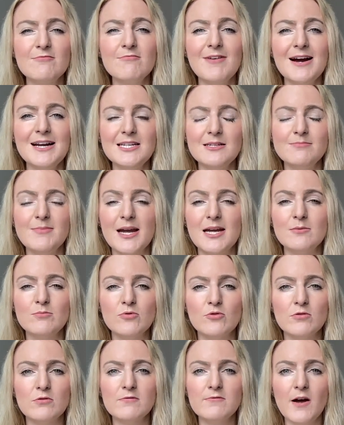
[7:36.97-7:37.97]
ready-made
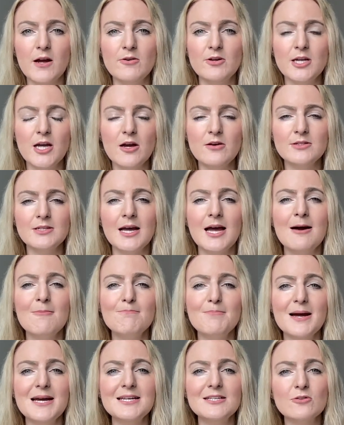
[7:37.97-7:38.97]
portfolios
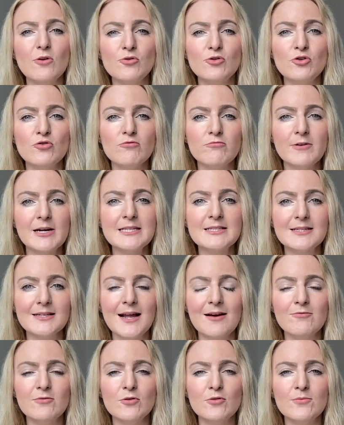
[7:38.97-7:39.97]
based on your risk
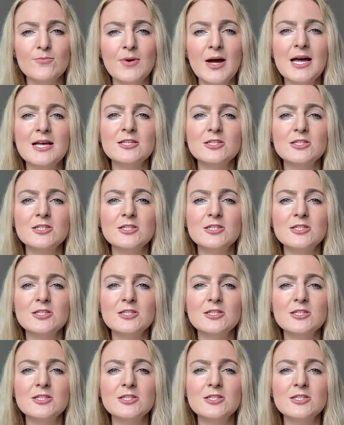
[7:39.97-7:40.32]
level.